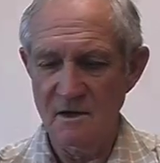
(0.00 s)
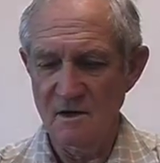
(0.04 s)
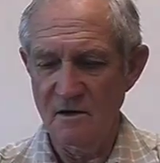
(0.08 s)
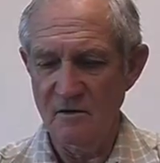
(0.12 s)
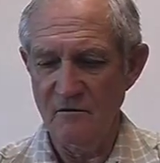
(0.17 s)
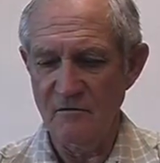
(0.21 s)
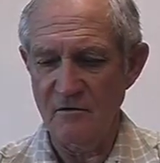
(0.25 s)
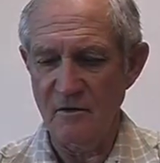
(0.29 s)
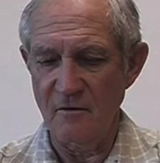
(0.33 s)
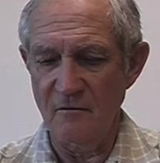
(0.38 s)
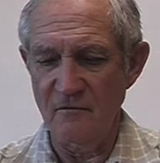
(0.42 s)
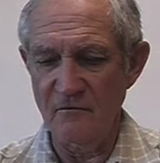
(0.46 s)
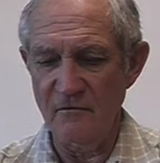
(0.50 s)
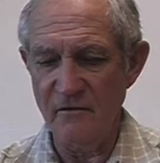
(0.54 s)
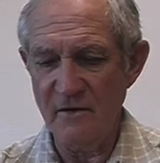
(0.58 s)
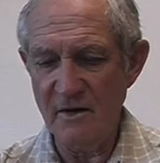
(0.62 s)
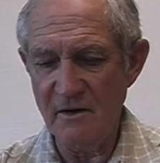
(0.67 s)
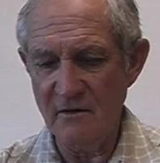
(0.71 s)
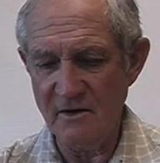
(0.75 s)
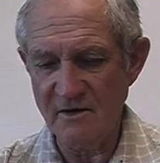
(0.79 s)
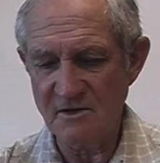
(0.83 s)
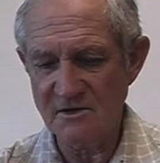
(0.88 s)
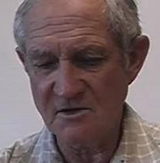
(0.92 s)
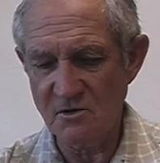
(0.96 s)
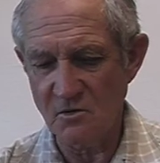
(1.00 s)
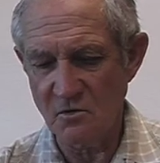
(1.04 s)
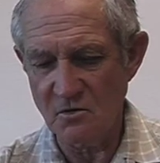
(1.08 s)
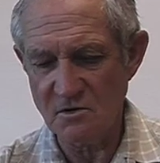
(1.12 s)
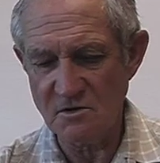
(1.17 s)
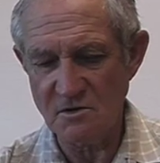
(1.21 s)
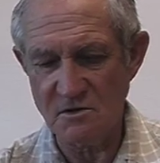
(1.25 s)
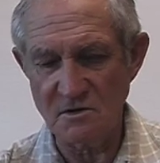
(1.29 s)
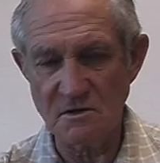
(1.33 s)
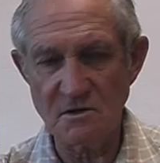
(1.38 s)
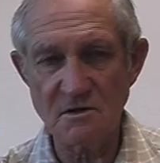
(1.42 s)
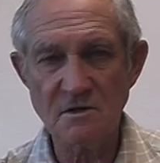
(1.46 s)
from various
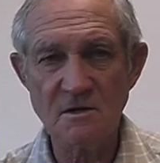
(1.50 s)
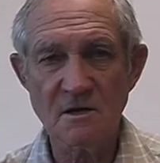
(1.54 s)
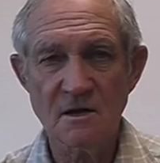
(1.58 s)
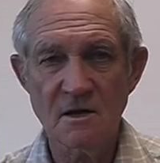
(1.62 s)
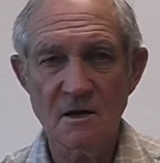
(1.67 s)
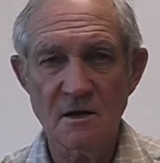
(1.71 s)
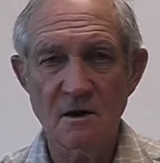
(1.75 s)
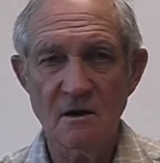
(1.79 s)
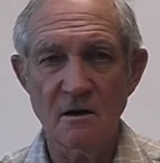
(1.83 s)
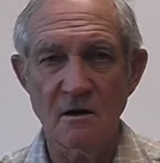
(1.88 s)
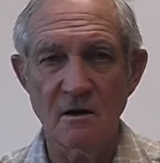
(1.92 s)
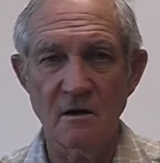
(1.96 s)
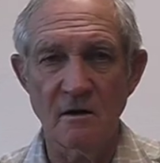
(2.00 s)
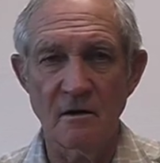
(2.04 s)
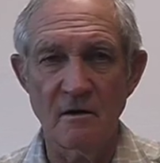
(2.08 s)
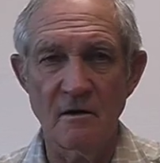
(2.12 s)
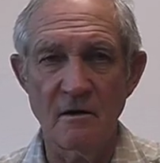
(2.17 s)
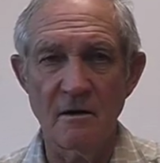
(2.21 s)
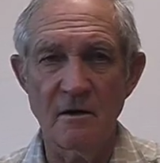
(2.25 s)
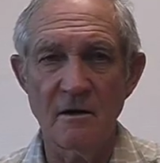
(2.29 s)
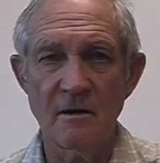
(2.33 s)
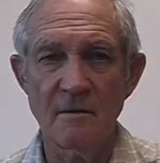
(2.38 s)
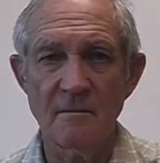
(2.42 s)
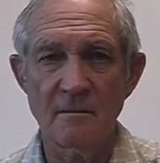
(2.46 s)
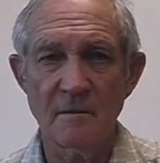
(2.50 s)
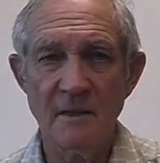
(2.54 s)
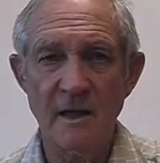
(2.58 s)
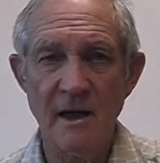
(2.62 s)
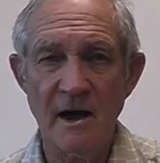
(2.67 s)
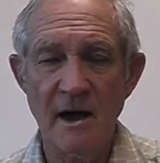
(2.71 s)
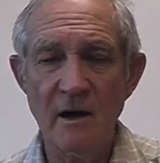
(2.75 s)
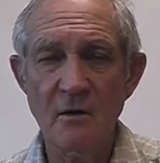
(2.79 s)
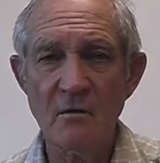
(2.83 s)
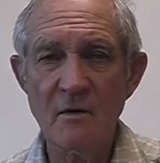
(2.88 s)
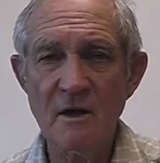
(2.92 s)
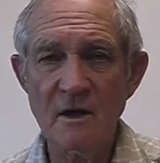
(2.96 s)
sources on
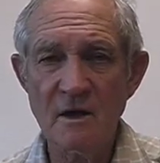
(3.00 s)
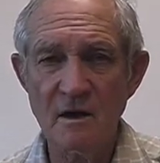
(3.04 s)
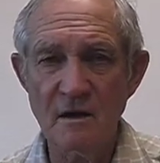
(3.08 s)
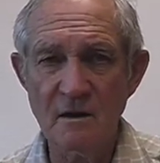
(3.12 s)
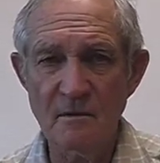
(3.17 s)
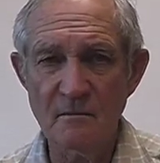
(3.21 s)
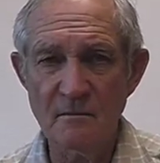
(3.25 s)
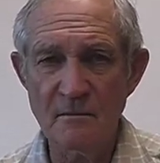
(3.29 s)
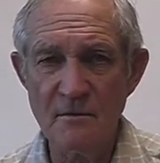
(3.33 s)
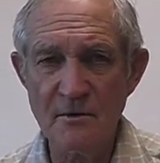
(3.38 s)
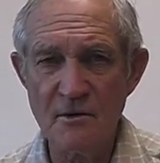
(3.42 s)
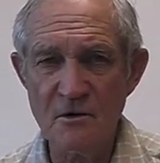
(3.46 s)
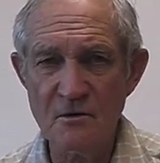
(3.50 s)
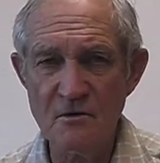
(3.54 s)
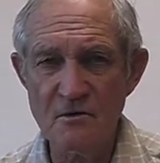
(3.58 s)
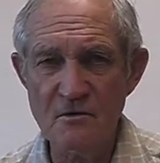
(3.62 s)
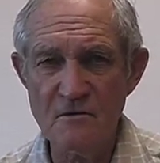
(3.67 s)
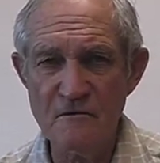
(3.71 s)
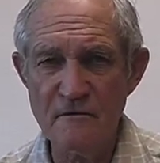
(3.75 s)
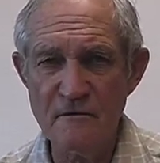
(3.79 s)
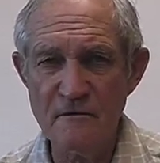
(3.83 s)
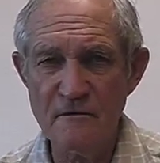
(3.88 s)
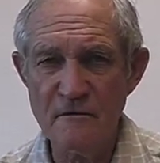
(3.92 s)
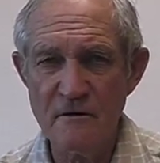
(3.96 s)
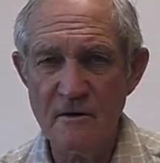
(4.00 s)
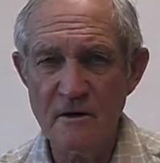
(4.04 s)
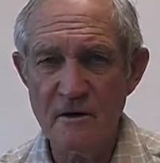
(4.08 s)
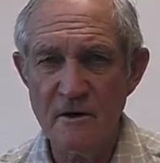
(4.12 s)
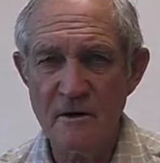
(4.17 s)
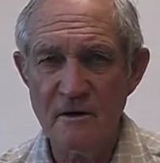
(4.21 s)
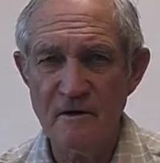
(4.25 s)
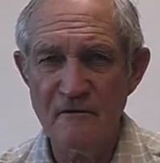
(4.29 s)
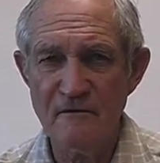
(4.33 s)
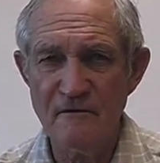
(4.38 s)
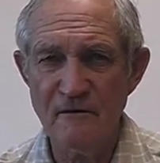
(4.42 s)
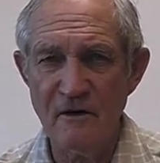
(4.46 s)
how we can improve
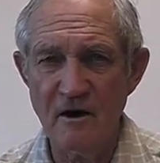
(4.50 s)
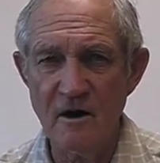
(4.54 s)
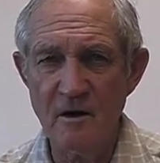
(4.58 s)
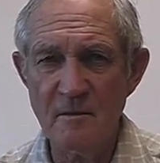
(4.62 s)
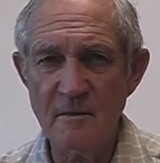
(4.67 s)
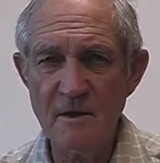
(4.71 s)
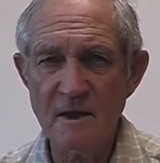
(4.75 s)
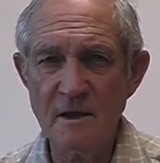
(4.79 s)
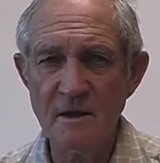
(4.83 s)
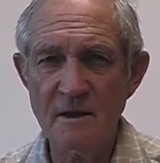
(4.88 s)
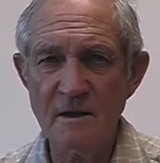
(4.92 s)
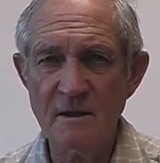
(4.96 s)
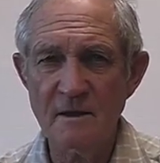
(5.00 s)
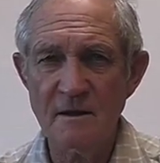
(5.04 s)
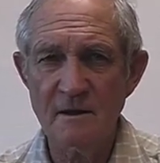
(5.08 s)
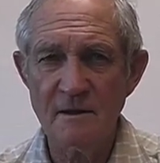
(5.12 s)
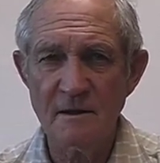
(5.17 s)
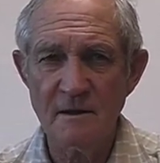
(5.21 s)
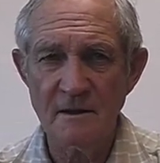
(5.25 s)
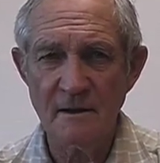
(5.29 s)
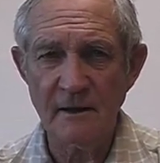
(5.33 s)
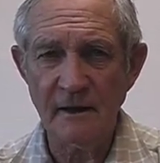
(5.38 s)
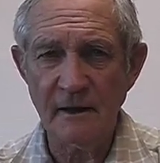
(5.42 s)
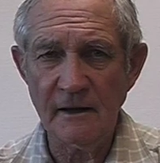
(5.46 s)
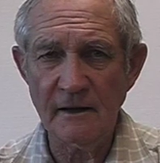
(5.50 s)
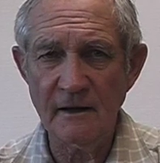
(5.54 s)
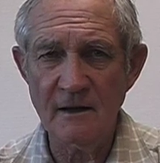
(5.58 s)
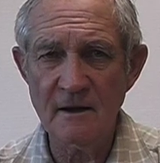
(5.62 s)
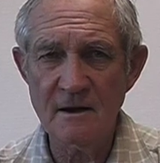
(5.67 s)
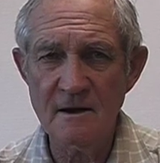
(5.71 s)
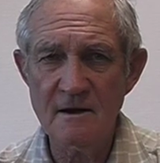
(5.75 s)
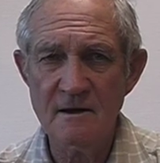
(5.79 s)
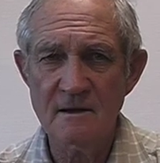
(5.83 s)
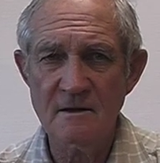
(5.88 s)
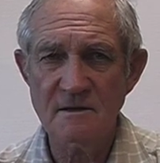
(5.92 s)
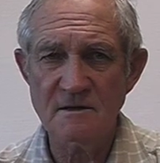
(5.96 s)
farming
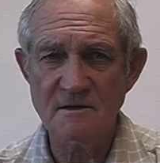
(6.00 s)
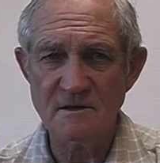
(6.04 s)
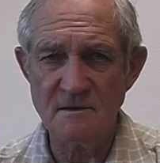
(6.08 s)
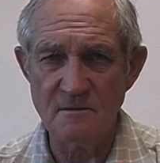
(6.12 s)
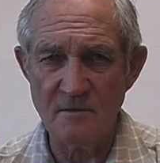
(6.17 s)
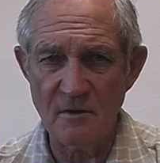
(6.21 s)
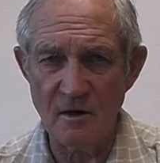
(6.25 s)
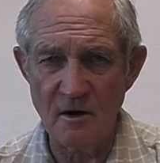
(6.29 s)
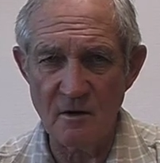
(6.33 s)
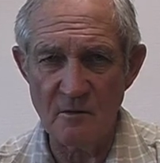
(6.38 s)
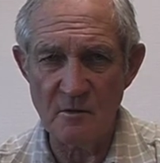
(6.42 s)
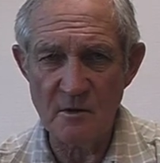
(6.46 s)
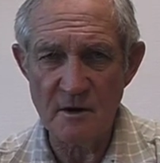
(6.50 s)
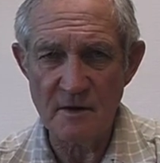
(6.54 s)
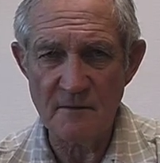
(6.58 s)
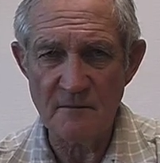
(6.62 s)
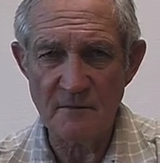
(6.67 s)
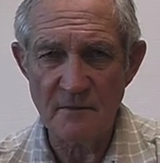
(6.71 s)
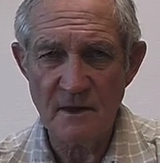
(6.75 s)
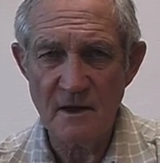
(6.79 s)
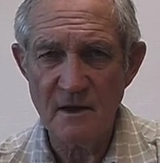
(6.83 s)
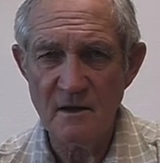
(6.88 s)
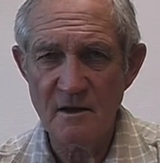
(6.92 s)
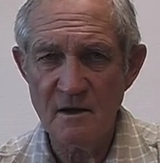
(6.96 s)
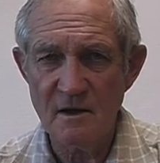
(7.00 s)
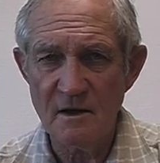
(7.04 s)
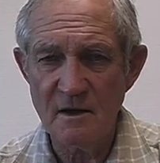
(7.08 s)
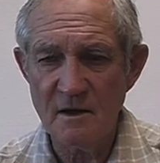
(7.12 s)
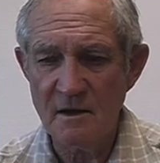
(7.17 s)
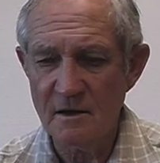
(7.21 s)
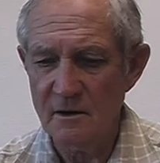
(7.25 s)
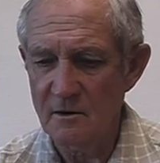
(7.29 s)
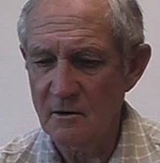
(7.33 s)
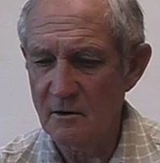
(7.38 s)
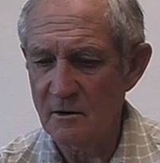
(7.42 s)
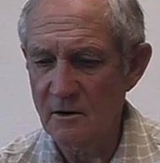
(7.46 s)
in Zimbabwe.
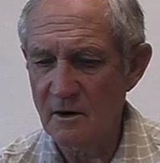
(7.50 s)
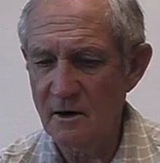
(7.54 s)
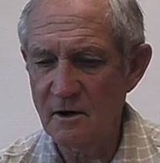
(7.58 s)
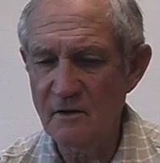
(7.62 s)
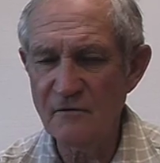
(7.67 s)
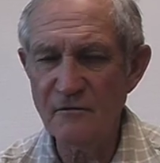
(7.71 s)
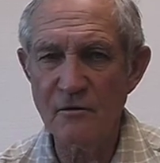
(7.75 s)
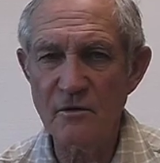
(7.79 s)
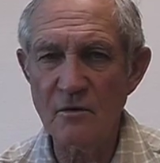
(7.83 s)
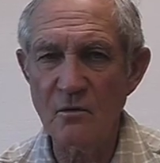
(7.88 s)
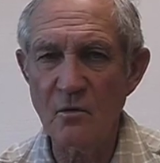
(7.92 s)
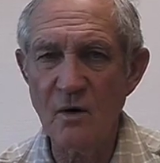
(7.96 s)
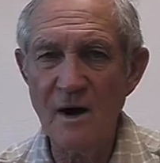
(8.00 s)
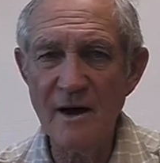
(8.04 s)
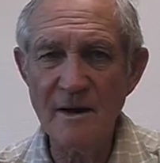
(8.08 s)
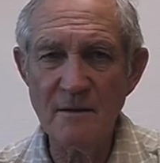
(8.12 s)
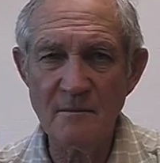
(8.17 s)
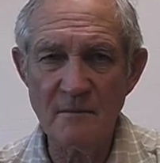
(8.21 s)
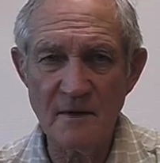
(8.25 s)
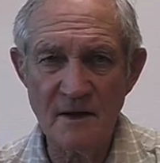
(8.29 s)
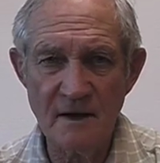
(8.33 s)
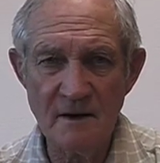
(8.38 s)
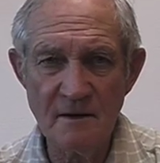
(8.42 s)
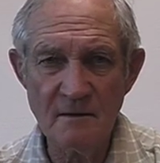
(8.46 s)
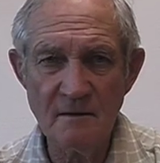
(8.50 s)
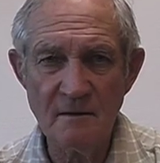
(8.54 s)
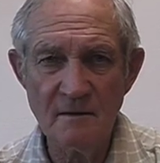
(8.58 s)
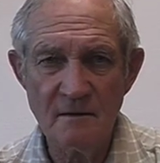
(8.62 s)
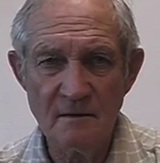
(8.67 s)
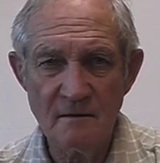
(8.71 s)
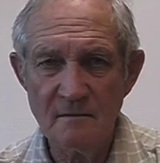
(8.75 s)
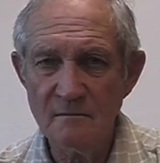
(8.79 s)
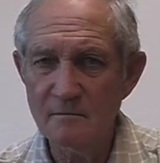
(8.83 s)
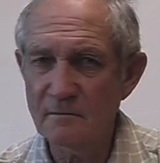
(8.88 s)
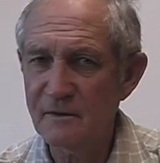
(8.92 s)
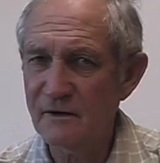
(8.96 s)
Not only for the white man,
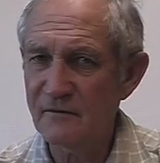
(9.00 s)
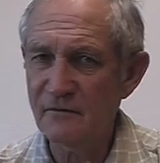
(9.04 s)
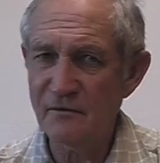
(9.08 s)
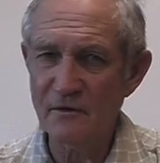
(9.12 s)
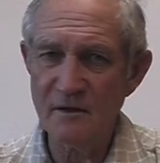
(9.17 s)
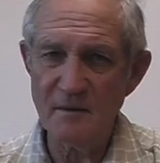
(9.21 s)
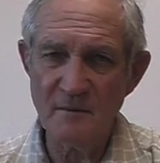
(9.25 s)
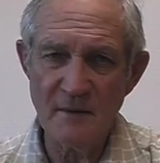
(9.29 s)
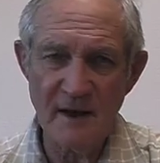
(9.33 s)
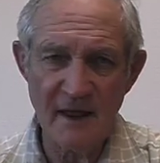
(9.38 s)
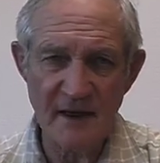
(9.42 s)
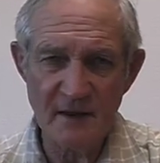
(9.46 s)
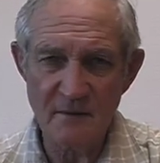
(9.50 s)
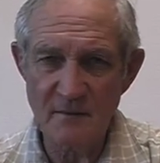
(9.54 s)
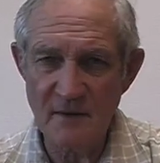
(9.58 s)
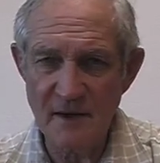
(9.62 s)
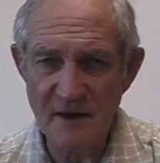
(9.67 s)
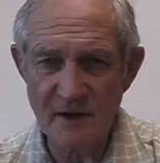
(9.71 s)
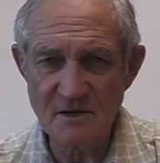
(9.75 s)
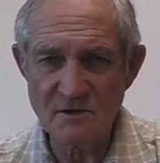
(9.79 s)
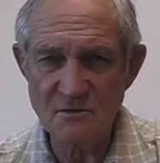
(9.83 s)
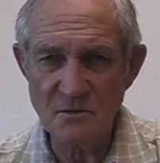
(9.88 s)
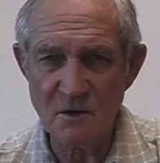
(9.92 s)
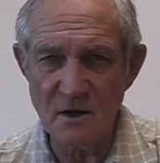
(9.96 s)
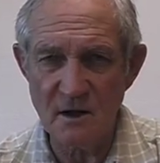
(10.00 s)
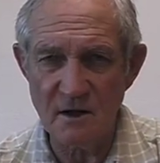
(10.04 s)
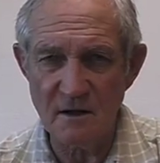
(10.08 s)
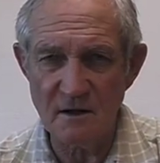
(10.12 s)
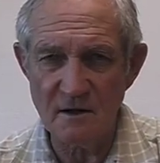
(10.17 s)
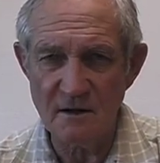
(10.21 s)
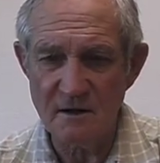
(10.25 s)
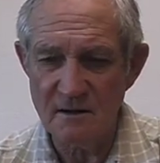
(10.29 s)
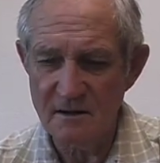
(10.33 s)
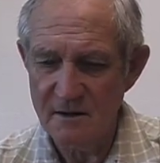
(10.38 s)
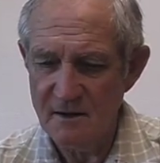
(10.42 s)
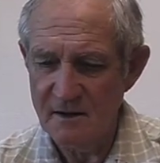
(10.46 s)
but for the black man as well.
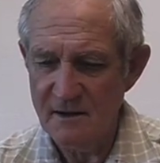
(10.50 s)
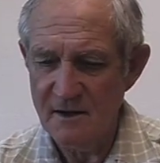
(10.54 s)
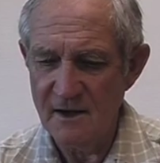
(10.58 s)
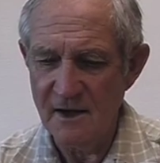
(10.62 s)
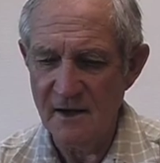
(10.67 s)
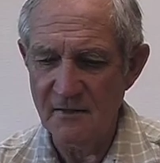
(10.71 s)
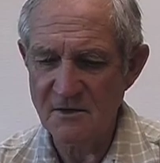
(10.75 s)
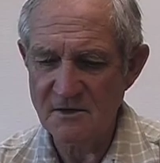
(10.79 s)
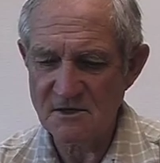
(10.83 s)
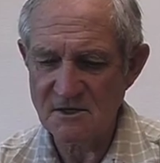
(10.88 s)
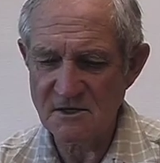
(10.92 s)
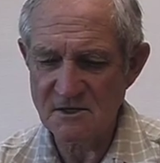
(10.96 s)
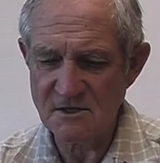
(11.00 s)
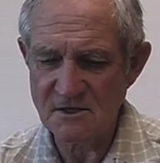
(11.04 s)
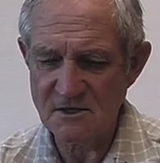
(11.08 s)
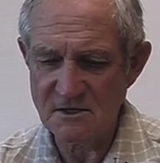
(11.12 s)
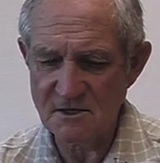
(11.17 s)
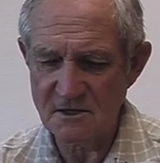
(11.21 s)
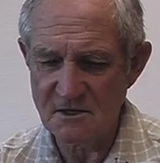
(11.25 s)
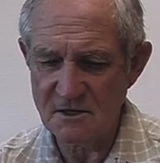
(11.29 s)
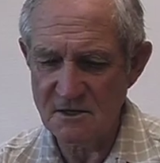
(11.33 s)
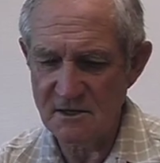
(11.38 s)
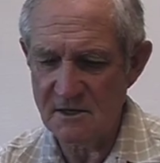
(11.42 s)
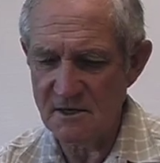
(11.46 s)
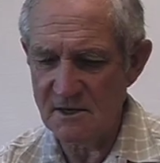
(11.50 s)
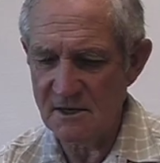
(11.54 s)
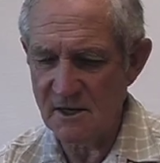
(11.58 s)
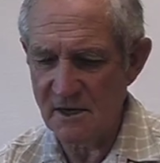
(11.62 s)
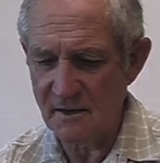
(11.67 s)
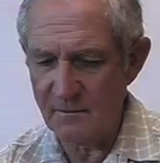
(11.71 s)
And this is a